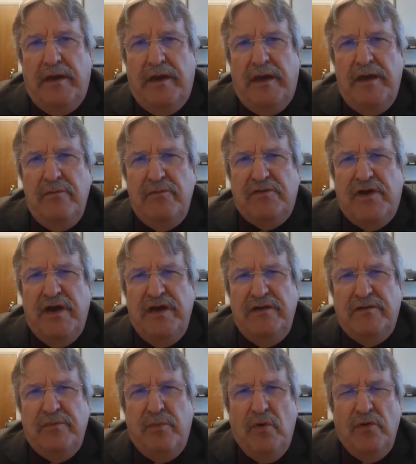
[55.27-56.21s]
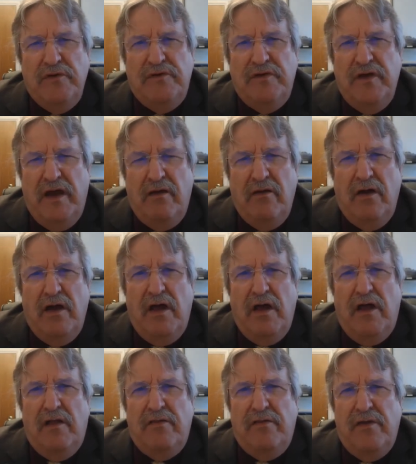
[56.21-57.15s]
he was keen to point out
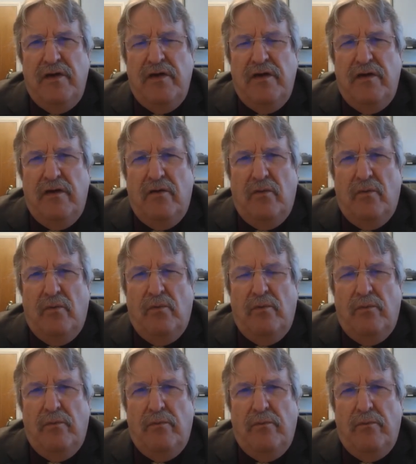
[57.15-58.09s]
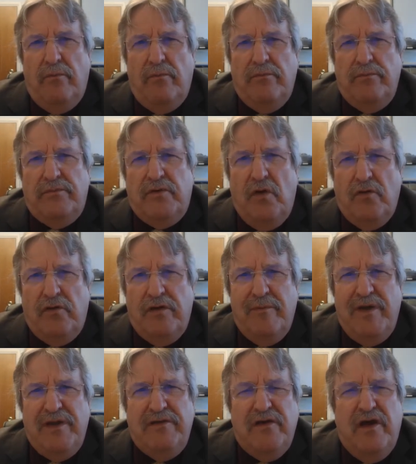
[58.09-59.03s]
that
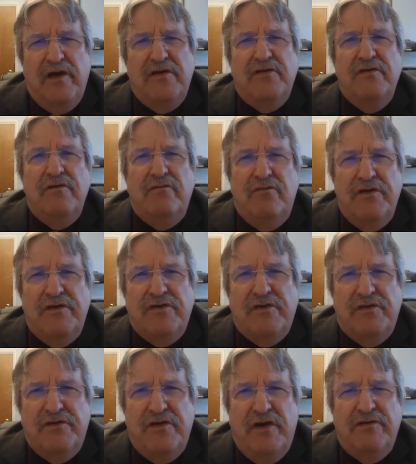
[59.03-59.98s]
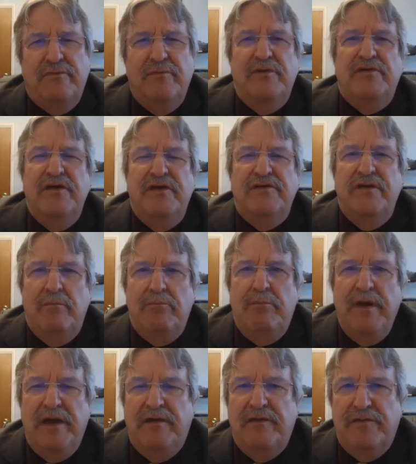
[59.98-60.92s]
documentation of risk assessments is a
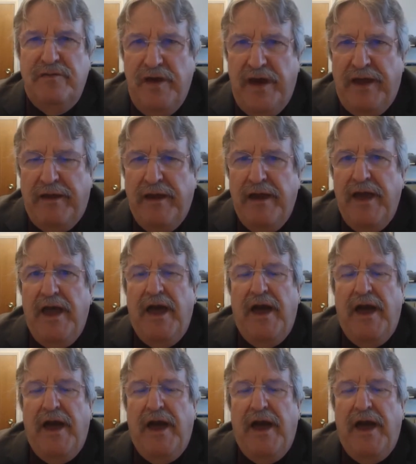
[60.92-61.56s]
big thing.